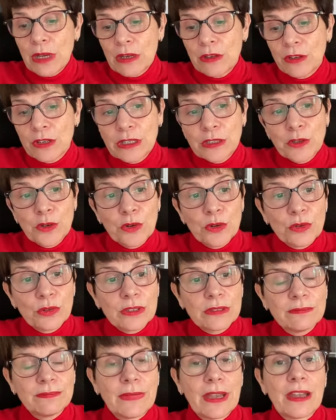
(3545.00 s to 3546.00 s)
are going
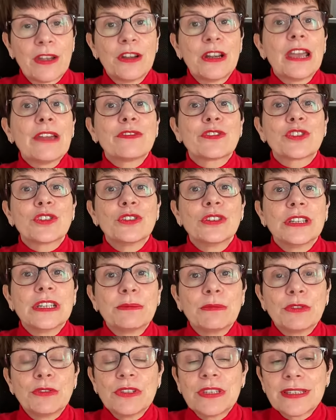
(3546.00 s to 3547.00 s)
along our life journey
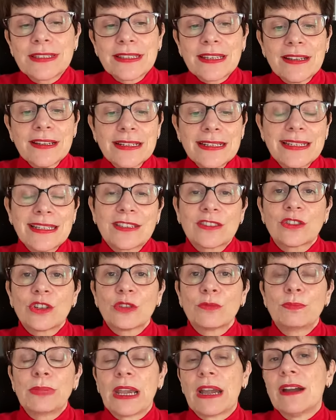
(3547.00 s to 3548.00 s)
but the style is
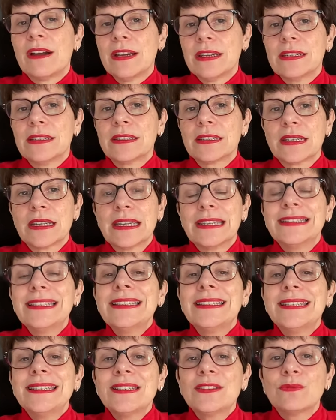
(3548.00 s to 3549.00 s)
stuck behind
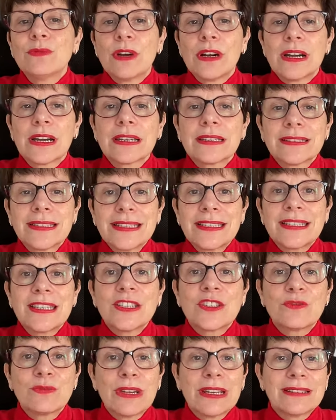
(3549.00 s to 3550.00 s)
this is why, this
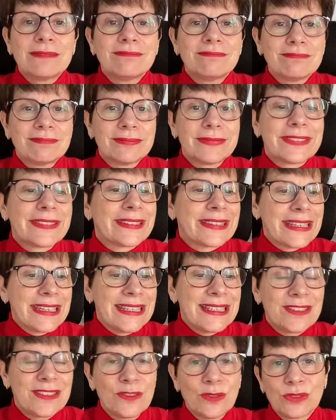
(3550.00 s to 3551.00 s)
is when
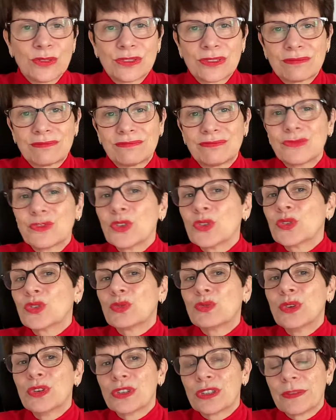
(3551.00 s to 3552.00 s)
things don't don't
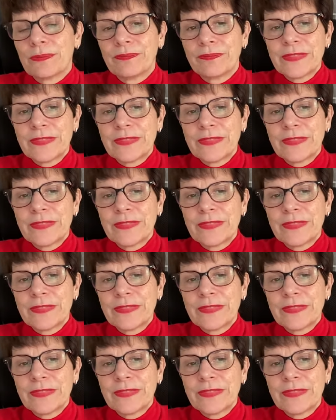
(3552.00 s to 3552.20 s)
work.